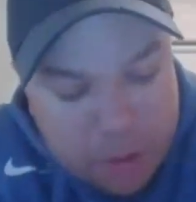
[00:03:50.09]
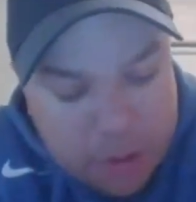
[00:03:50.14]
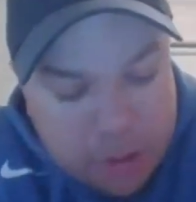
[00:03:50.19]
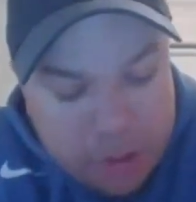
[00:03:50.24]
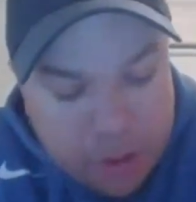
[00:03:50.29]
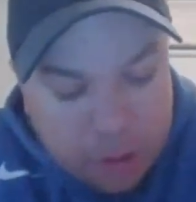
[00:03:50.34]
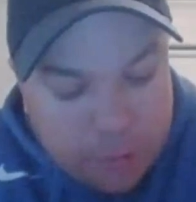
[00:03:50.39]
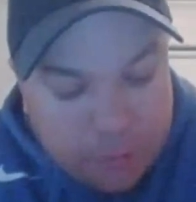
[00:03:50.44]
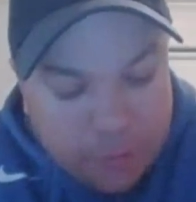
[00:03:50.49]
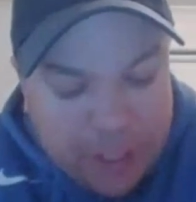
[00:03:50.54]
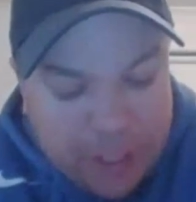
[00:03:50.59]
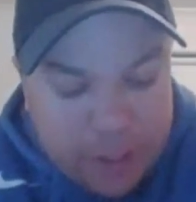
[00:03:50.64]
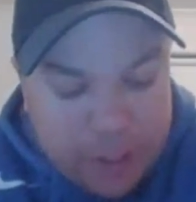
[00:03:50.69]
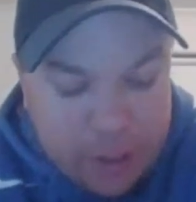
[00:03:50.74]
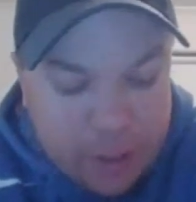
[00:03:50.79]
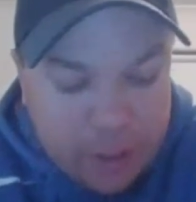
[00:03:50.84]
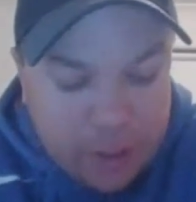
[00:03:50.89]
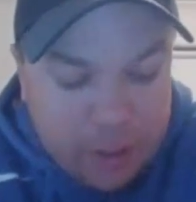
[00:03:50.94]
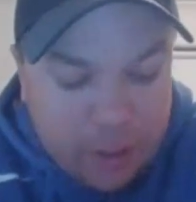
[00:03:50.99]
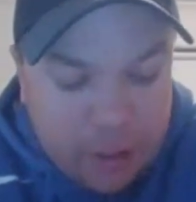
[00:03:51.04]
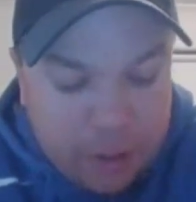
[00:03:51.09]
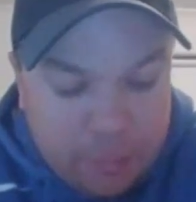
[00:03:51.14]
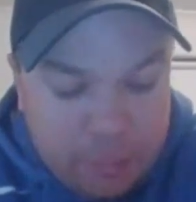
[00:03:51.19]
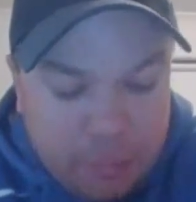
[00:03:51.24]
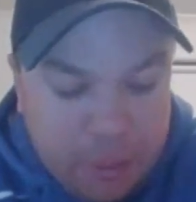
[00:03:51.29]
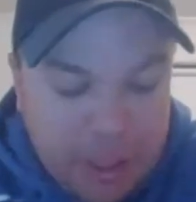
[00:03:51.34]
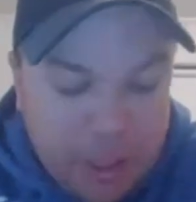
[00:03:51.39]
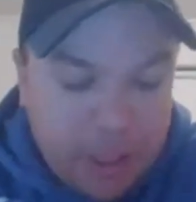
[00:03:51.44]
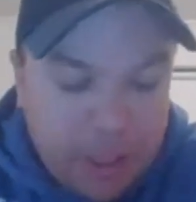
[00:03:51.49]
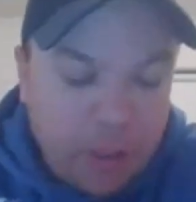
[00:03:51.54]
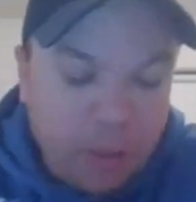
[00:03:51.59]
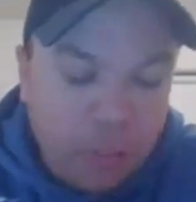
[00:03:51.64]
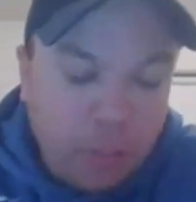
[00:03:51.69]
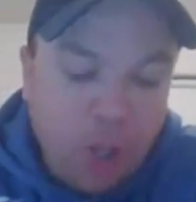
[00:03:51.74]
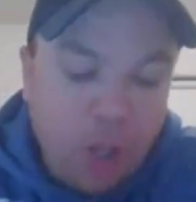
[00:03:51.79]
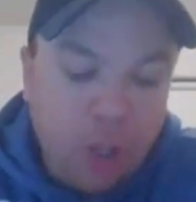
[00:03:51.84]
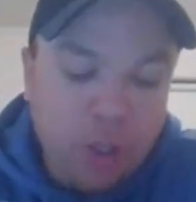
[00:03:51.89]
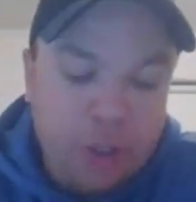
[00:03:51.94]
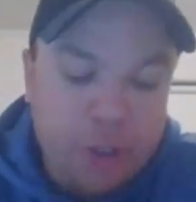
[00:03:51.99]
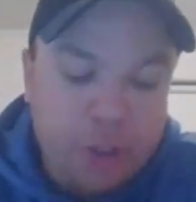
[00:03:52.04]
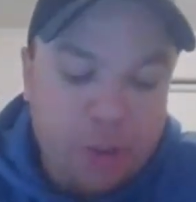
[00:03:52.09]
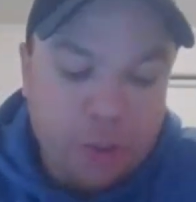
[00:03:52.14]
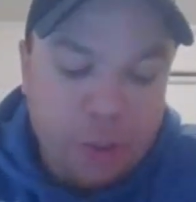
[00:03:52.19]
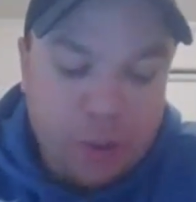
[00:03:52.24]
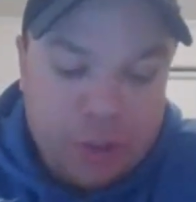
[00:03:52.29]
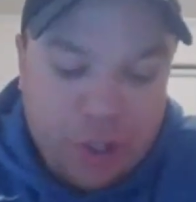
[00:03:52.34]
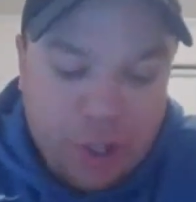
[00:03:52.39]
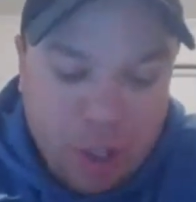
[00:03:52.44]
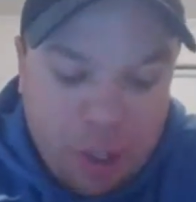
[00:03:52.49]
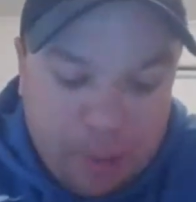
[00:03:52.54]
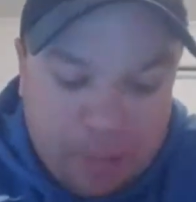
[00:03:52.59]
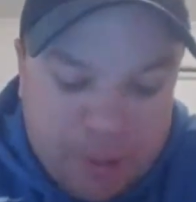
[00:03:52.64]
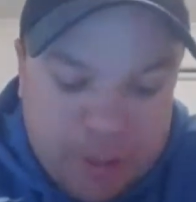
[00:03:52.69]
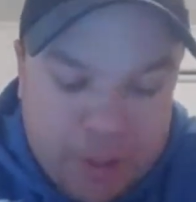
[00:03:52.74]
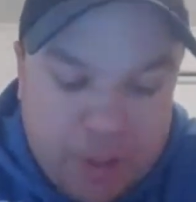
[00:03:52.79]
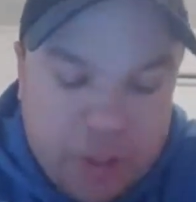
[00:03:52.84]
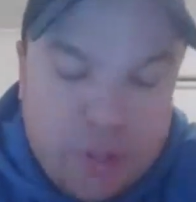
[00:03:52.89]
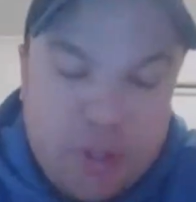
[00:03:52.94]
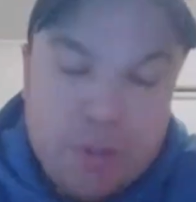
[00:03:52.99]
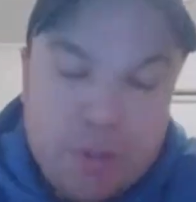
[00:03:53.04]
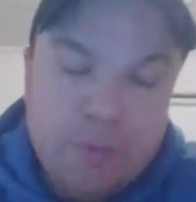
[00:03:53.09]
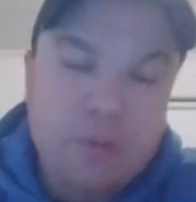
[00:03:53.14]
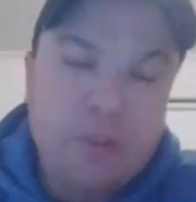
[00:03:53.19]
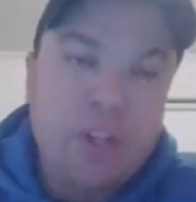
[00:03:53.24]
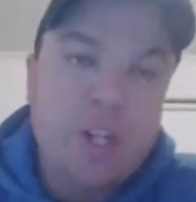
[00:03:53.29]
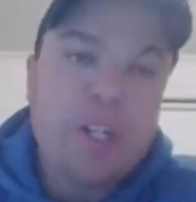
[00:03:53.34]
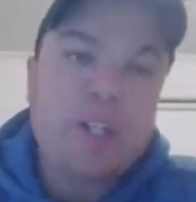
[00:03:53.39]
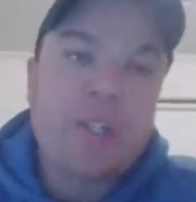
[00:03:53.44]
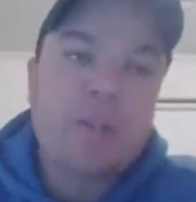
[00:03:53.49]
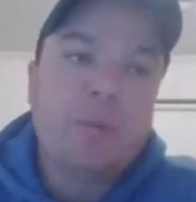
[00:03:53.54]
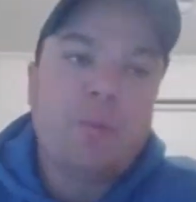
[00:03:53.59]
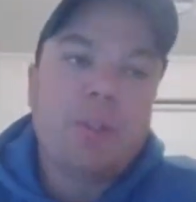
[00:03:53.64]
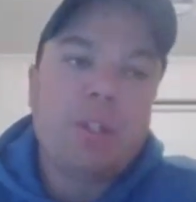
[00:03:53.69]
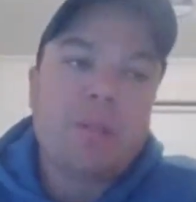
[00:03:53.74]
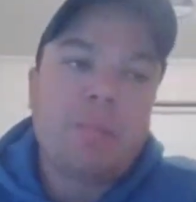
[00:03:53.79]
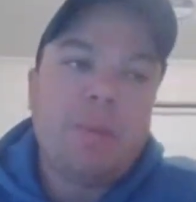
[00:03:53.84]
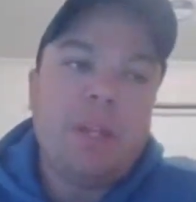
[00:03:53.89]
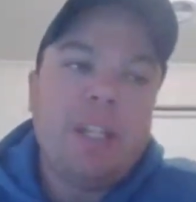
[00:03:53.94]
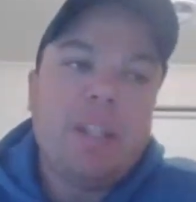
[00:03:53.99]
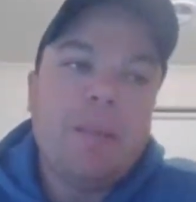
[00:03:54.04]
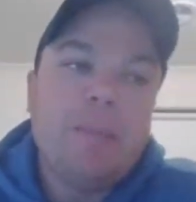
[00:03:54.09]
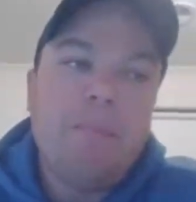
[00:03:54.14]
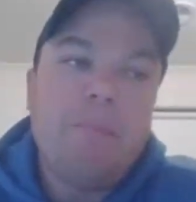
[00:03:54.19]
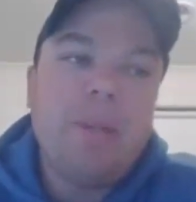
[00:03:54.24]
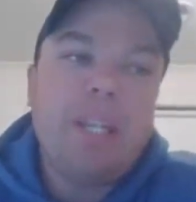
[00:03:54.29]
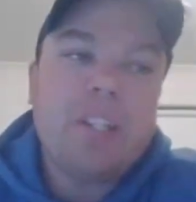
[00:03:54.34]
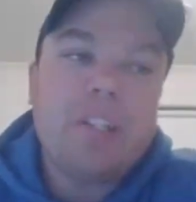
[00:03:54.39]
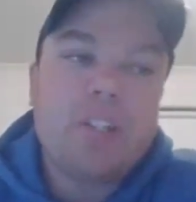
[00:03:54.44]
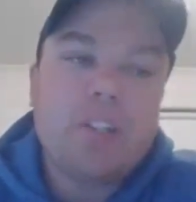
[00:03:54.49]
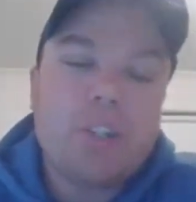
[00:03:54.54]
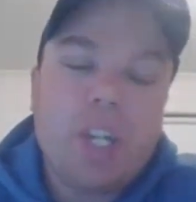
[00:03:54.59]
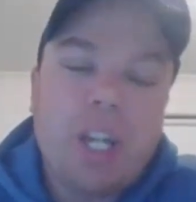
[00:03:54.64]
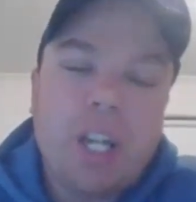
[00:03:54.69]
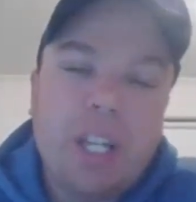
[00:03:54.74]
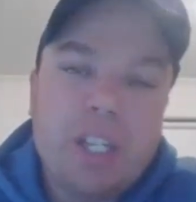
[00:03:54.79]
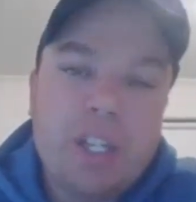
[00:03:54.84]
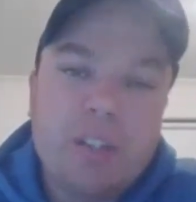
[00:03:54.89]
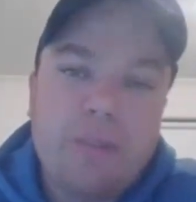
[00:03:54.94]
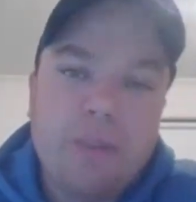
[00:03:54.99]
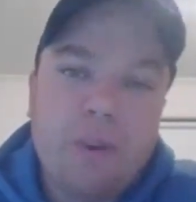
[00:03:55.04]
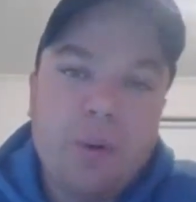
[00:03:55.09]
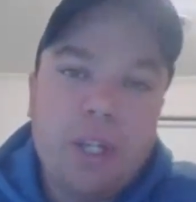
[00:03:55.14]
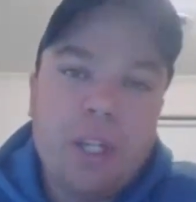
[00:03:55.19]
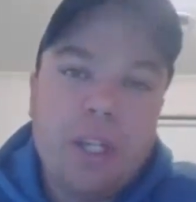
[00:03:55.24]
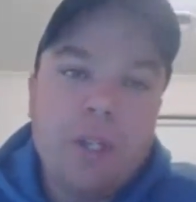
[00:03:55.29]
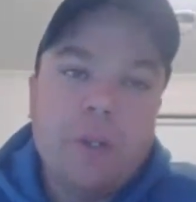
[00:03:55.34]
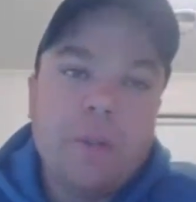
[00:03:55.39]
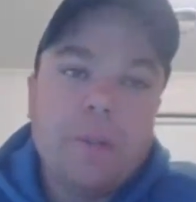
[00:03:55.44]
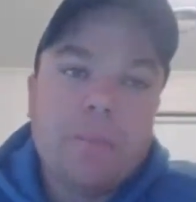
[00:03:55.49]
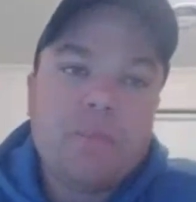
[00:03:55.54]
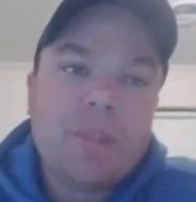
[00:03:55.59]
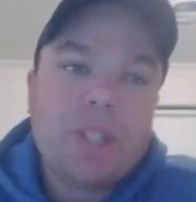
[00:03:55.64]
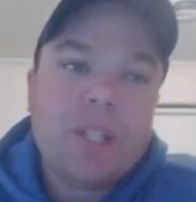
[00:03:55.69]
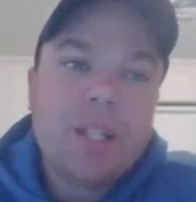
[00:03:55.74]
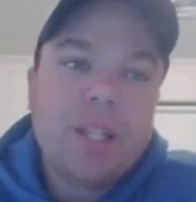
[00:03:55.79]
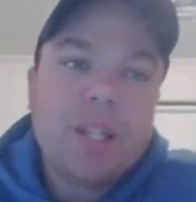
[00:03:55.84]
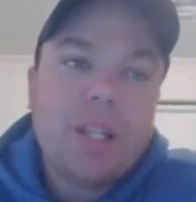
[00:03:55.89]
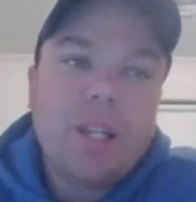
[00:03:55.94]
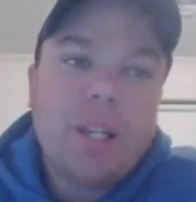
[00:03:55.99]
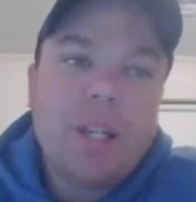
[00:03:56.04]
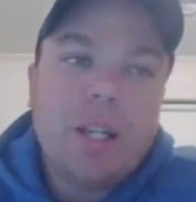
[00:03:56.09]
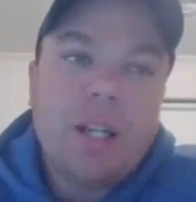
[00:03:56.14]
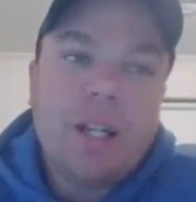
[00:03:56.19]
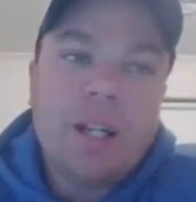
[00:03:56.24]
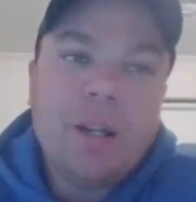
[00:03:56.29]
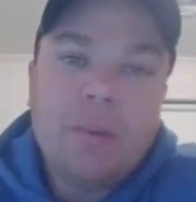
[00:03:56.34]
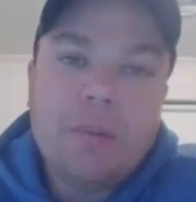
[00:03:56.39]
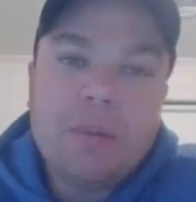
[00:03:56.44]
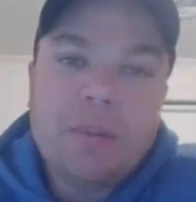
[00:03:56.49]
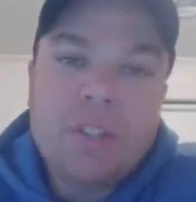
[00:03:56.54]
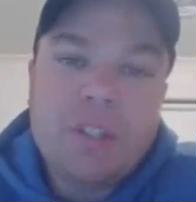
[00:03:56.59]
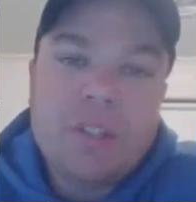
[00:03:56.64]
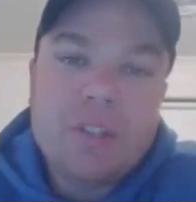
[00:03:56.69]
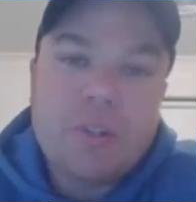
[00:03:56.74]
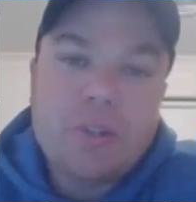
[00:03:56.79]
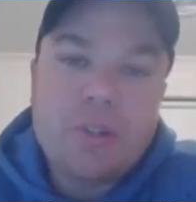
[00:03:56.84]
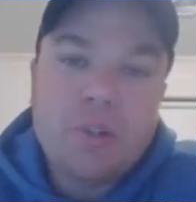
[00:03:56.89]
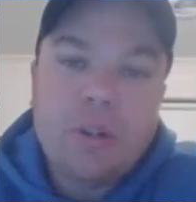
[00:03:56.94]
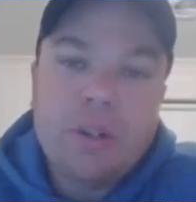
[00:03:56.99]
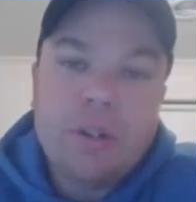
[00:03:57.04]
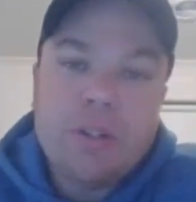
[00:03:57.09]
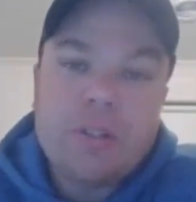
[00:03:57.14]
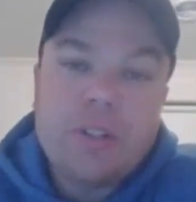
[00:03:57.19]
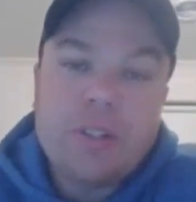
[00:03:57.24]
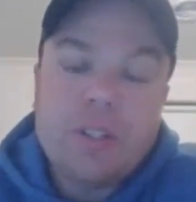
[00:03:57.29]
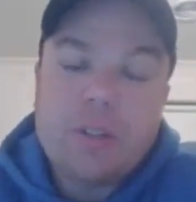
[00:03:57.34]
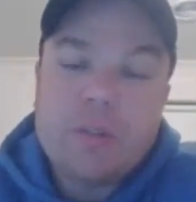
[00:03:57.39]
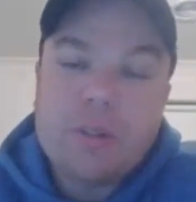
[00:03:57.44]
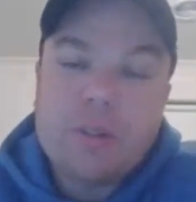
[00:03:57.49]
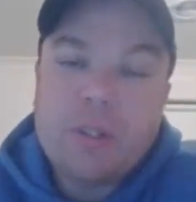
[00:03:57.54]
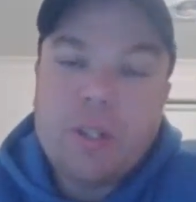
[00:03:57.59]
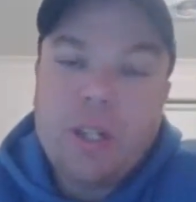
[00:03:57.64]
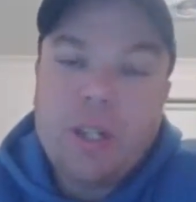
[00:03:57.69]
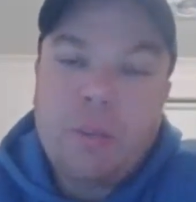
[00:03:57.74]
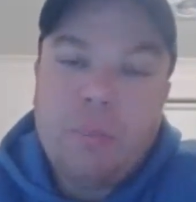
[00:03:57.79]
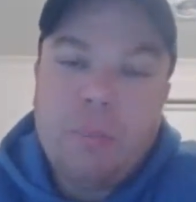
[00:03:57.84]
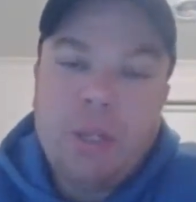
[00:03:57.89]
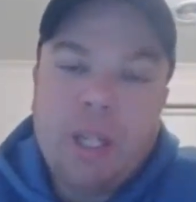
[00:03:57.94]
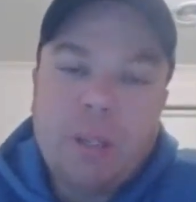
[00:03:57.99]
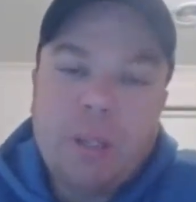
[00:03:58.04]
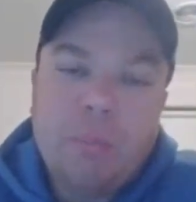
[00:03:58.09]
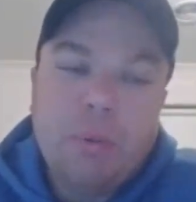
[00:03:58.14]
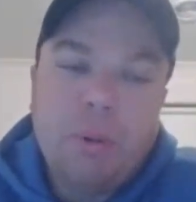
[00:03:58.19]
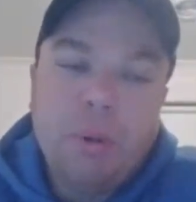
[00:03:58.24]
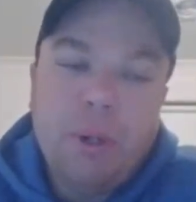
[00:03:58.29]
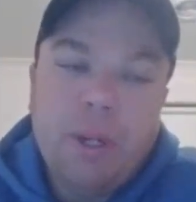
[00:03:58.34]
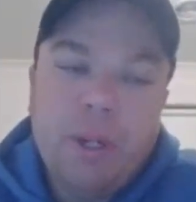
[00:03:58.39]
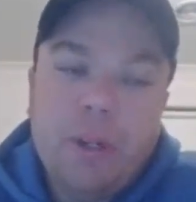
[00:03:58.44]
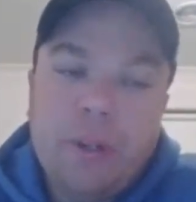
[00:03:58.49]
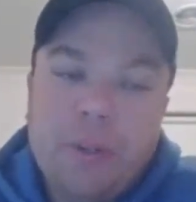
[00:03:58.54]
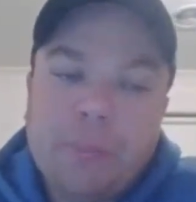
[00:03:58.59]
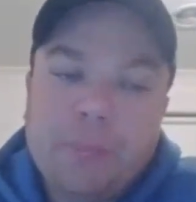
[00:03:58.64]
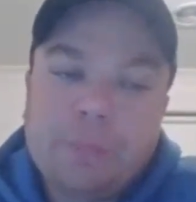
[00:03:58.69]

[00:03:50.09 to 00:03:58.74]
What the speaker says: You've been in the role a short time as a supervisor. What's been the biggest challenge for you since being appointed?